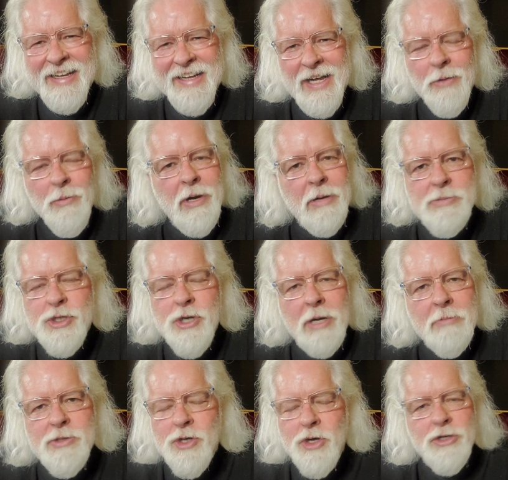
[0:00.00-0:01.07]
Well,
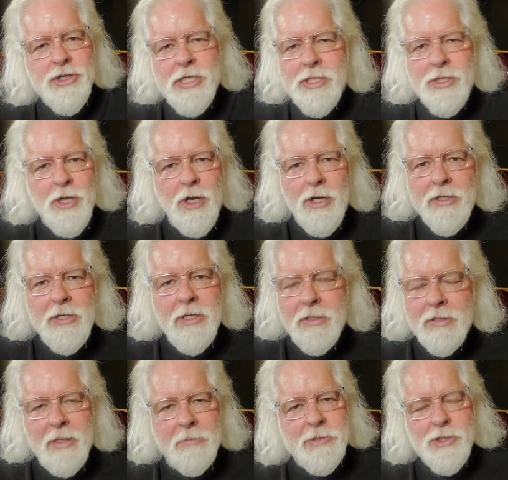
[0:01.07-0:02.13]
I'm sure she saw
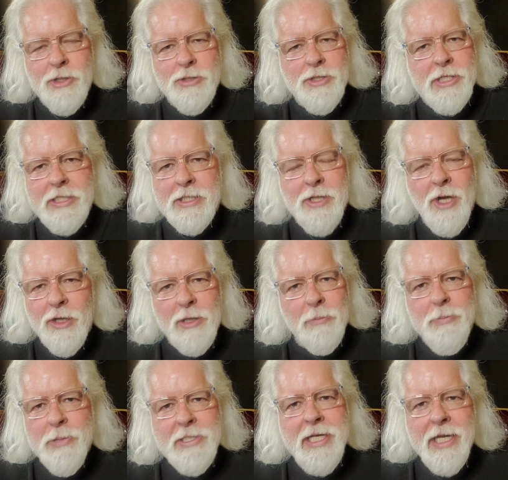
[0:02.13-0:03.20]
the
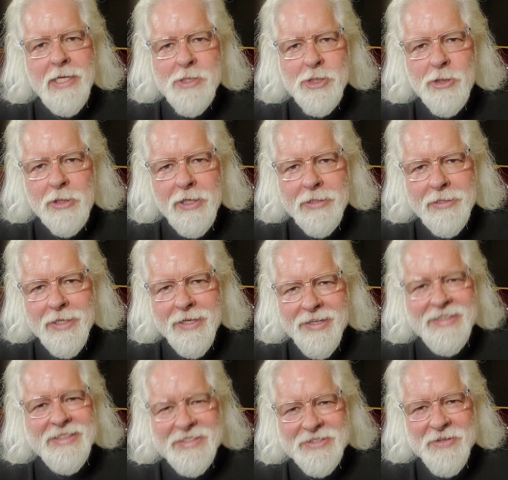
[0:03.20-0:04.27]
potential in you,
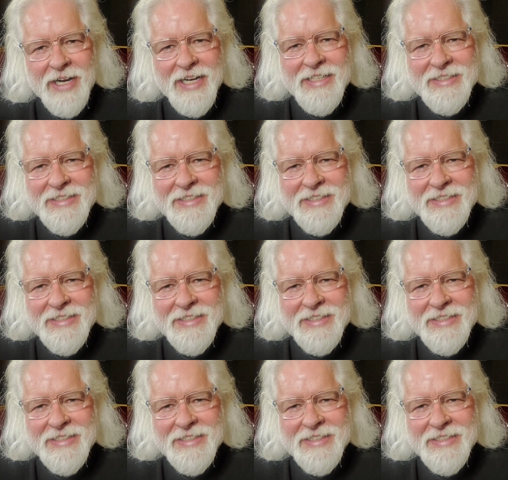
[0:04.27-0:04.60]
right?